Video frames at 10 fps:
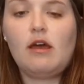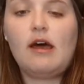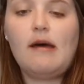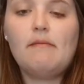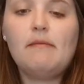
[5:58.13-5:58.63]

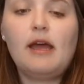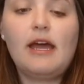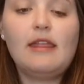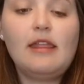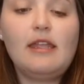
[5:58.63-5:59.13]

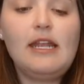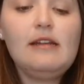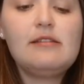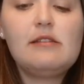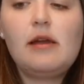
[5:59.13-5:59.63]
And then the
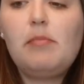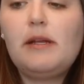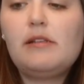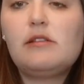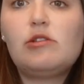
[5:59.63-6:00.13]
next step
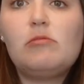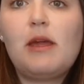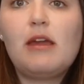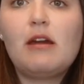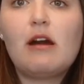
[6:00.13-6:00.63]
is to
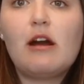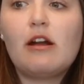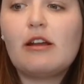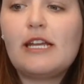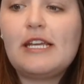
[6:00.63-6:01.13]
make
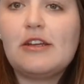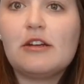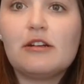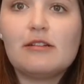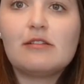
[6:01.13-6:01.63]
our
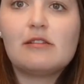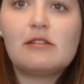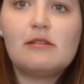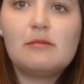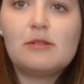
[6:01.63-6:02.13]
ears.
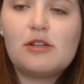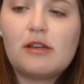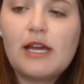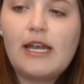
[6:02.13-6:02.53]
So you can